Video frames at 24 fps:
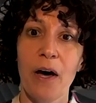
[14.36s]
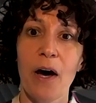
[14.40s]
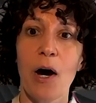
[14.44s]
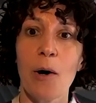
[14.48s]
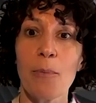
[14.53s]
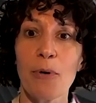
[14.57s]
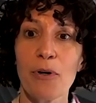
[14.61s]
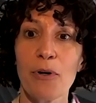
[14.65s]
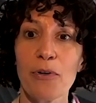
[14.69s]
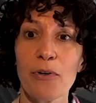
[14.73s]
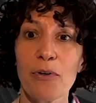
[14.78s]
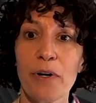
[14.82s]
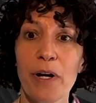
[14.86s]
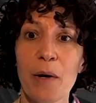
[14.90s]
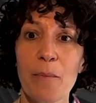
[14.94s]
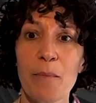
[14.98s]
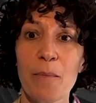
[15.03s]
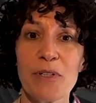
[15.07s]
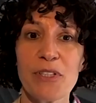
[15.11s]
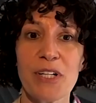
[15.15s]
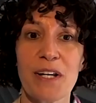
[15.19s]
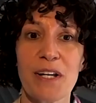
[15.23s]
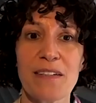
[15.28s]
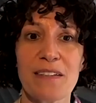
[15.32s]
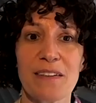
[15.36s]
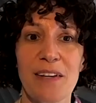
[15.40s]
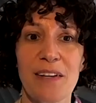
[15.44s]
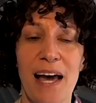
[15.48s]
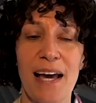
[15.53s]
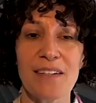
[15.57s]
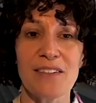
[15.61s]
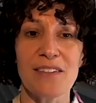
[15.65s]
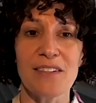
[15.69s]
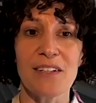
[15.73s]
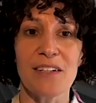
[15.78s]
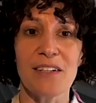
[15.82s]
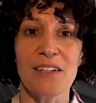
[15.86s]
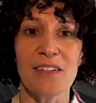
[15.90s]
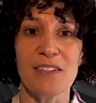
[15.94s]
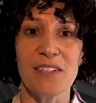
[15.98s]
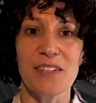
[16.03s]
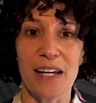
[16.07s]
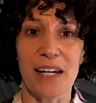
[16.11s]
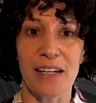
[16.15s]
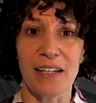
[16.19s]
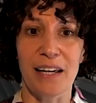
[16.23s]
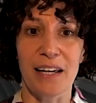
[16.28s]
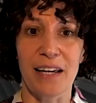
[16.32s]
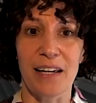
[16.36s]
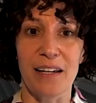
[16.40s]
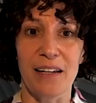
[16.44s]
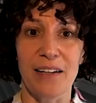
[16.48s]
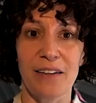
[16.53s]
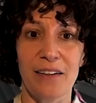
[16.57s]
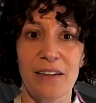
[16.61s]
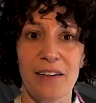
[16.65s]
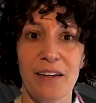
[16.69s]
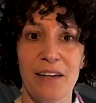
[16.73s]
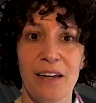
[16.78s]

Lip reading: a program which has lasted a decade